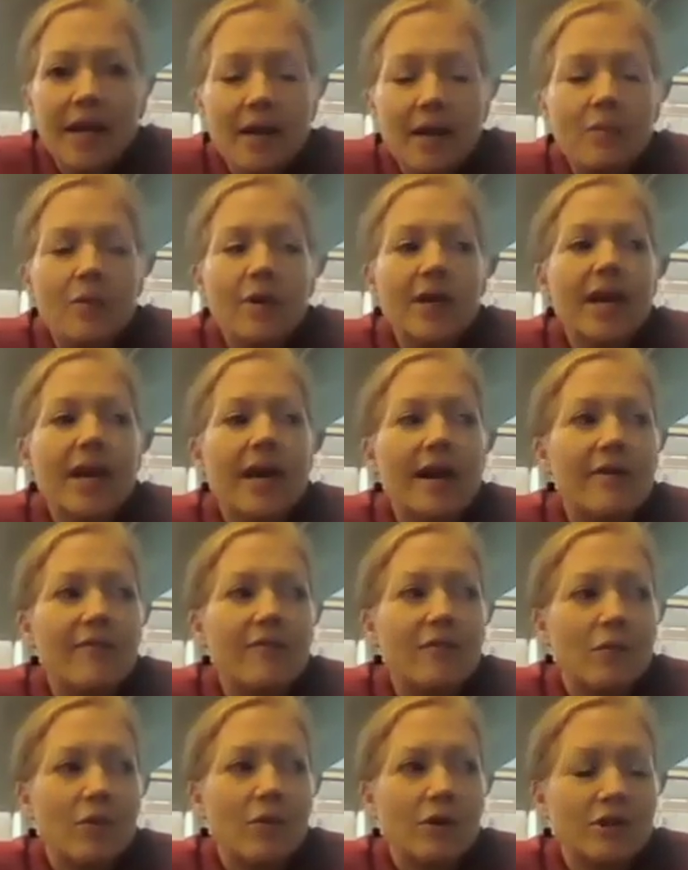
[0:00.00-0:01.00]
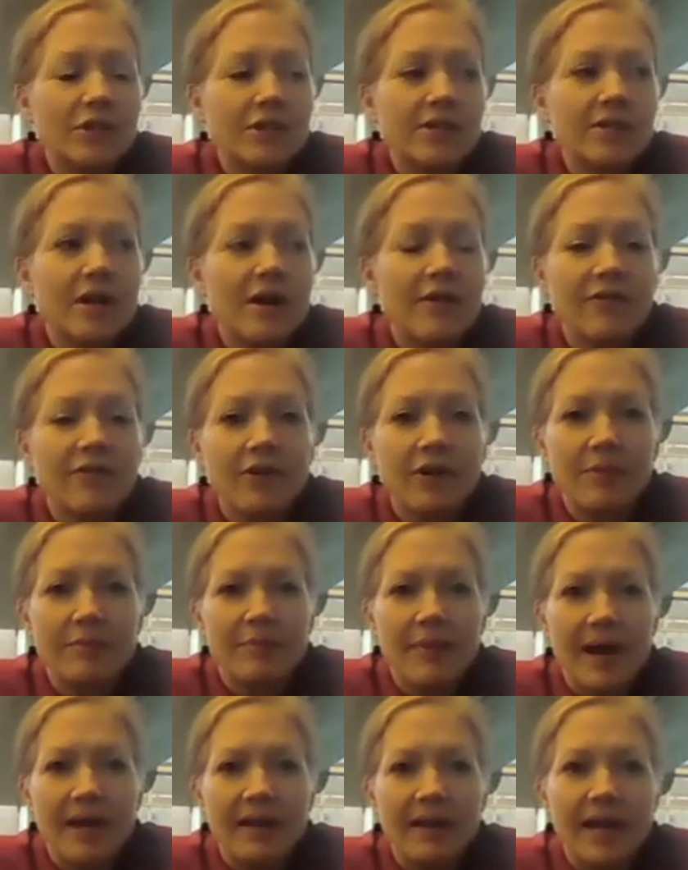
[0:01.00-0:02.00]
now we're just offering
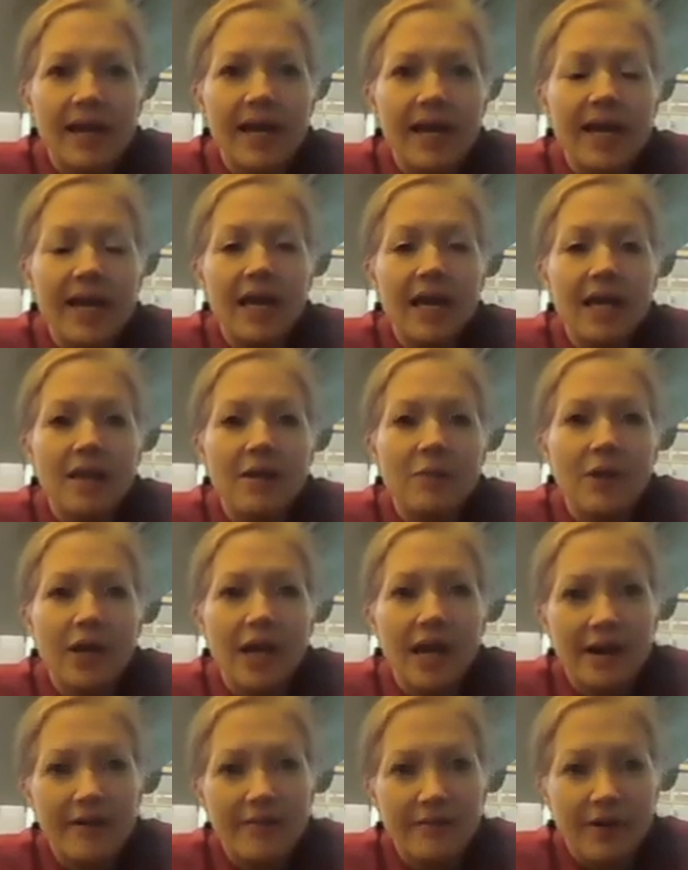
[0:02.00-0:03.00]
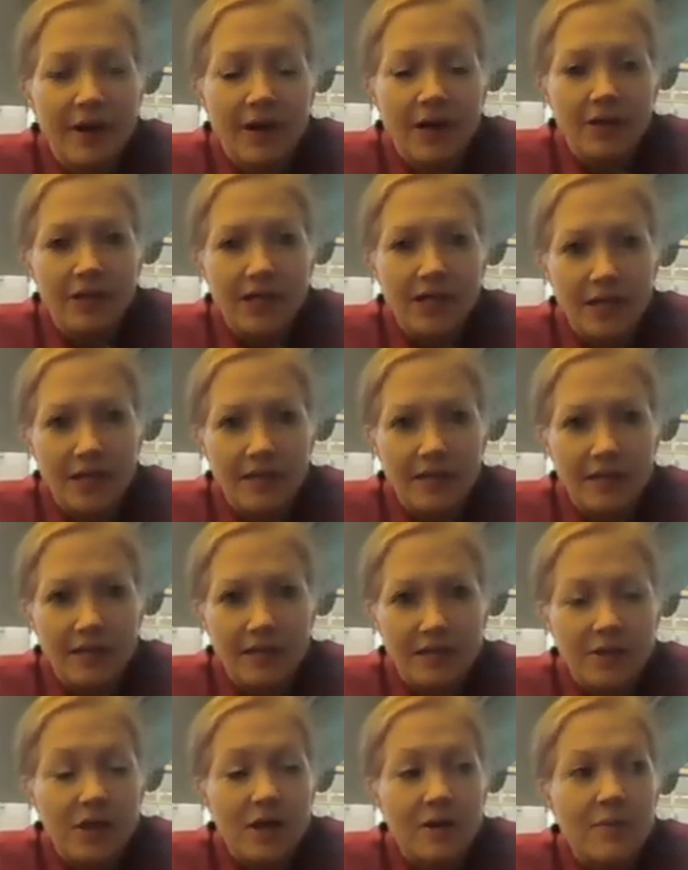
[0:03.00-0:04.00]
ballet, and then we have our dance
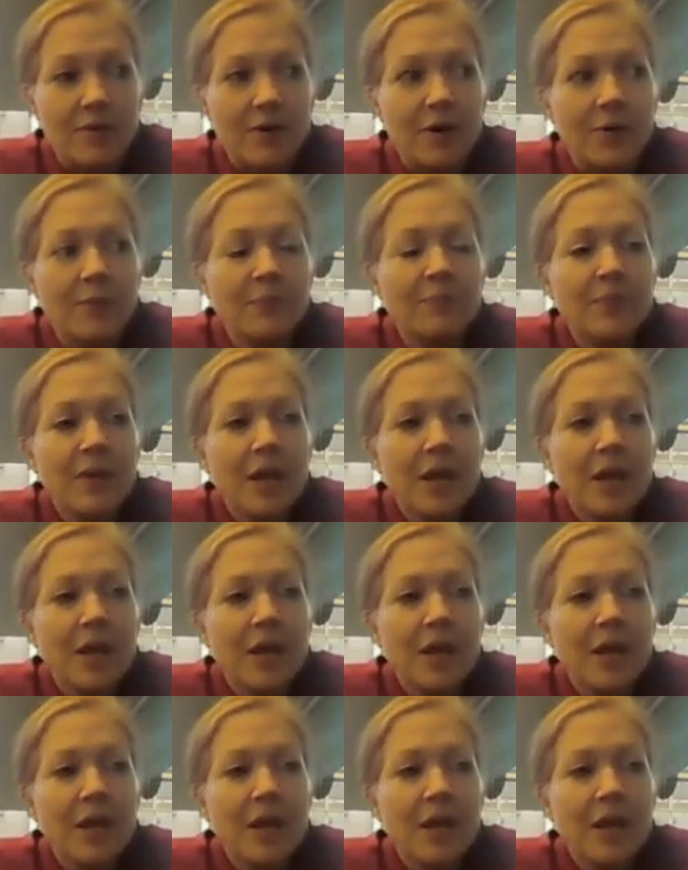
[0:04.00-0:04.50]
ensemble.